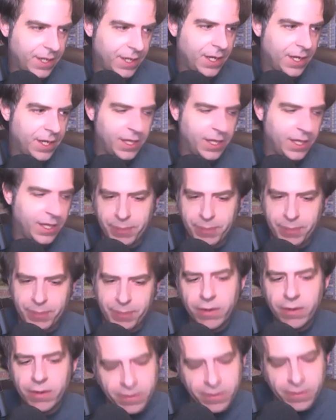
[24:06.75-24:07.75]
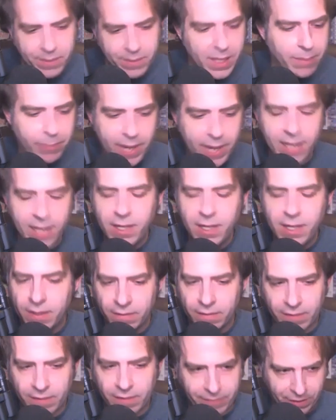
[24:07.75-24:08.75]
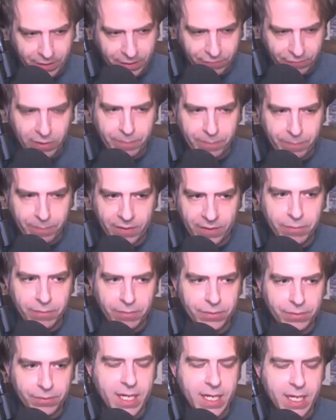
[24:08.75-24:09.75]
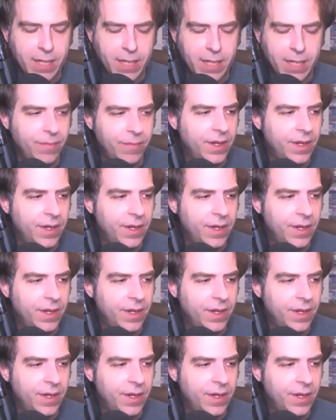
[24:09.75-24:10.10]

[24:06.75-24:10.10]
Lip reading: that appear to just be appendages of Trump's own team